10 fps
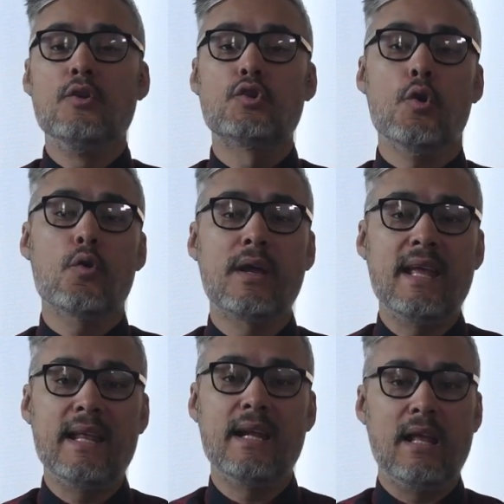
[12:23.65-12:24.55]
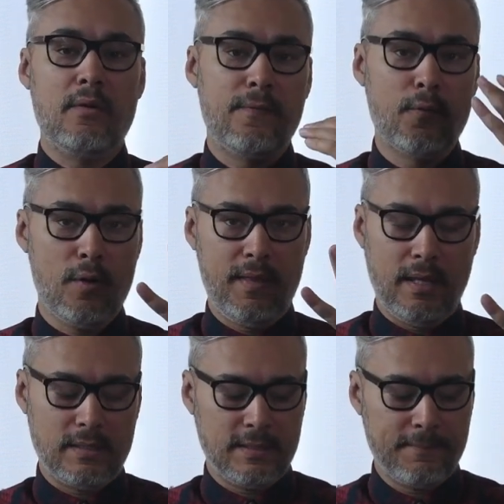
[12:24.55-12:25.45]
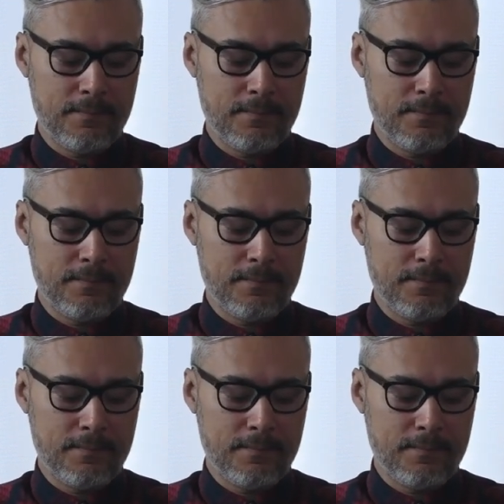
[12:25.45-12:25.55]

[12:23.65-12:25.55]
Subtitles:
so you can edit 4 things.